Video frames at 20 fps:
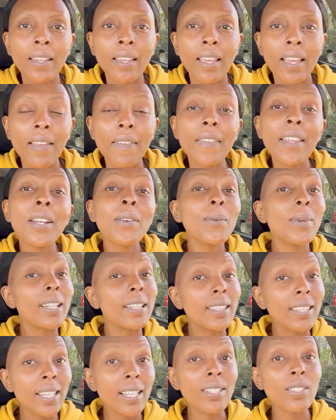And then
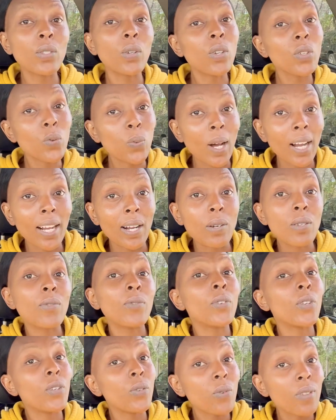when things don't work out
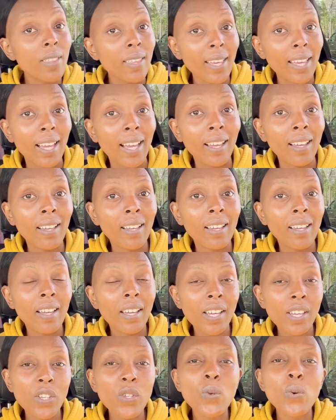for you there,
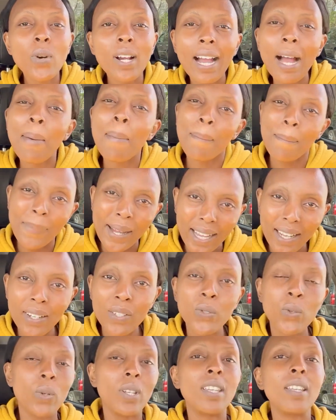you come back
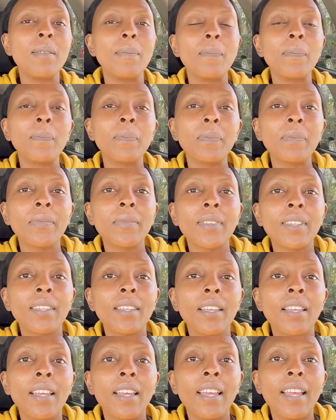to him.
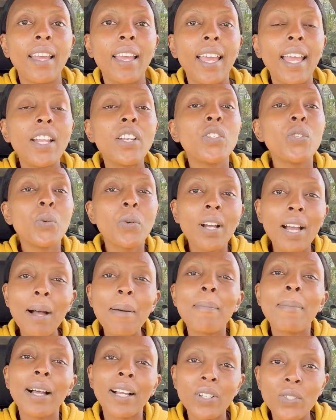And you
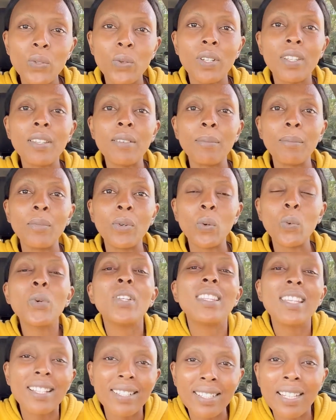come back to him
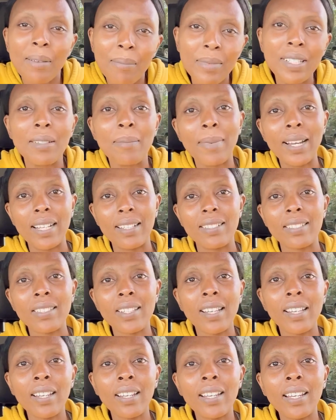with the same demands,
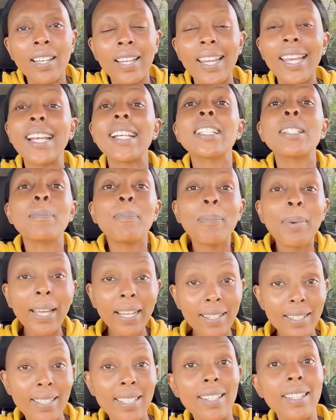
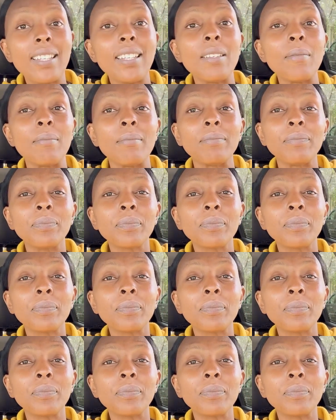expecting him